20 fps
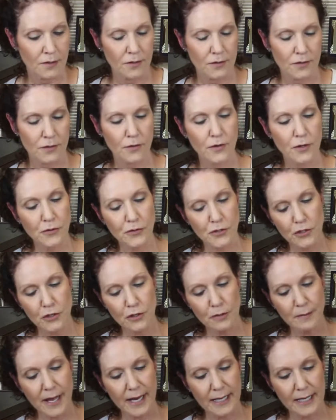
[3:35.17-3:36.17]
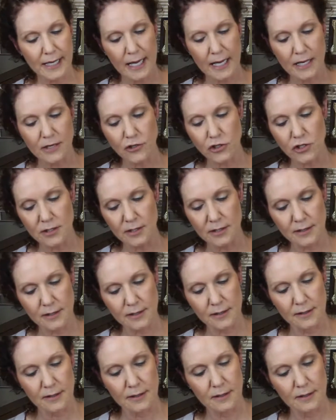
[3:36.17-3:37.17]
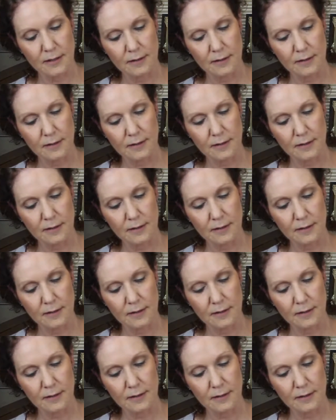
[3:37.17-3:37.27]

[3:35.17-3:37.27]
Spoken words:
So those are your medications,